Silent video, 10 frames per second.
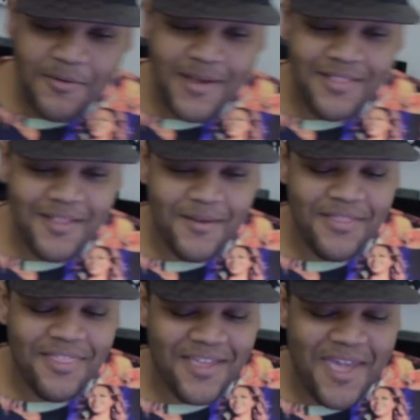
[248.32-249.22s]
around the
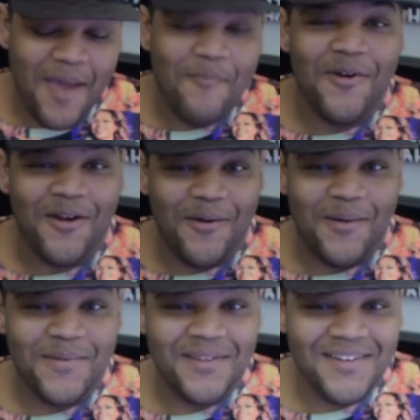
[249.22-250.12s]
camera
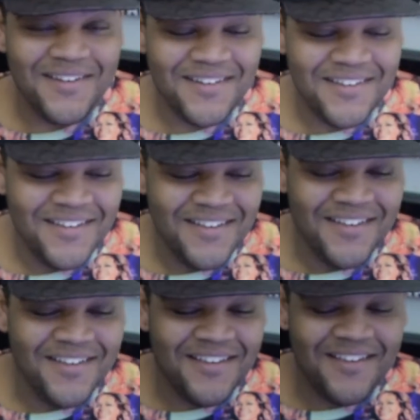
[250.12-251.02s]
equipment.
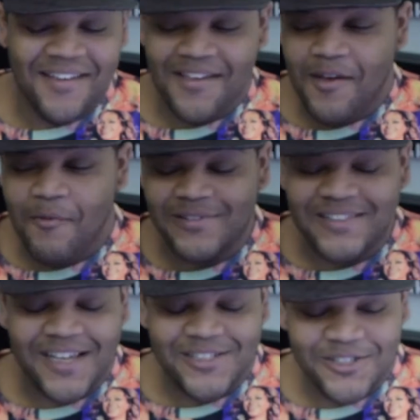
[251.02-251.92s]
What
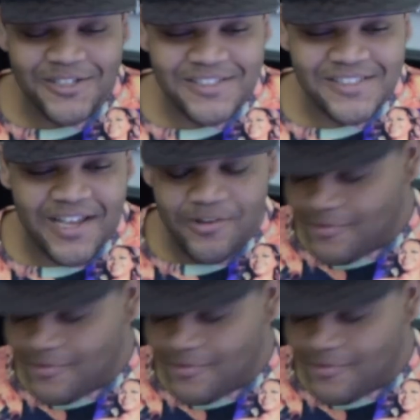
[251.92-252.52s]
side's your good side? You